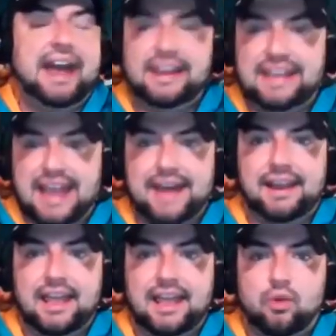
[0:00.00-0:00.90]
a
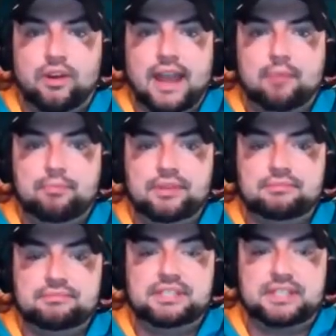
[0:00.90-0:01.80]
godlike workout, but
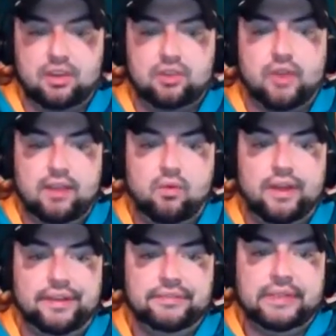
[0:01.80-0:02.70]
still a great
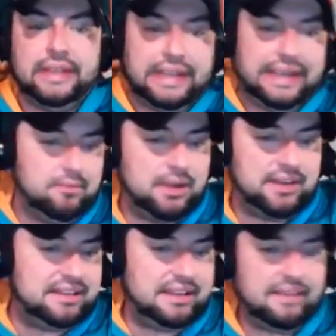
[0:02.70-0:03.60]
one.
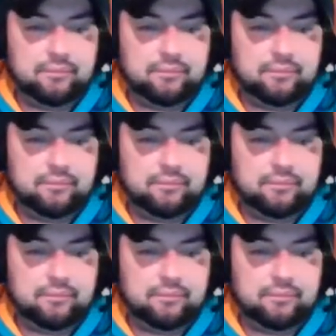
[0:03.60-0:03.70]
But